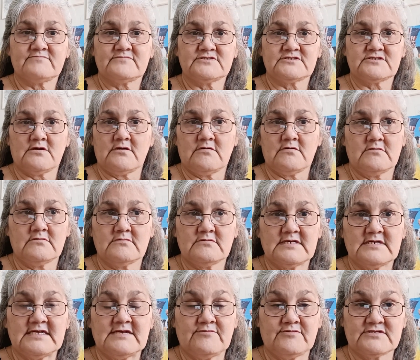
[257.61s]
So
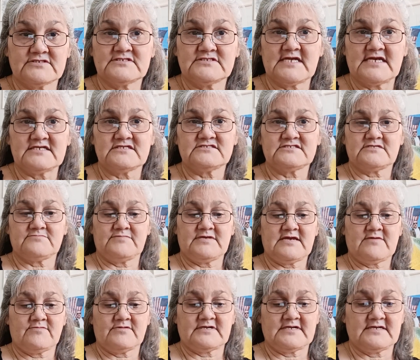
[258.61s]
it was nice to be able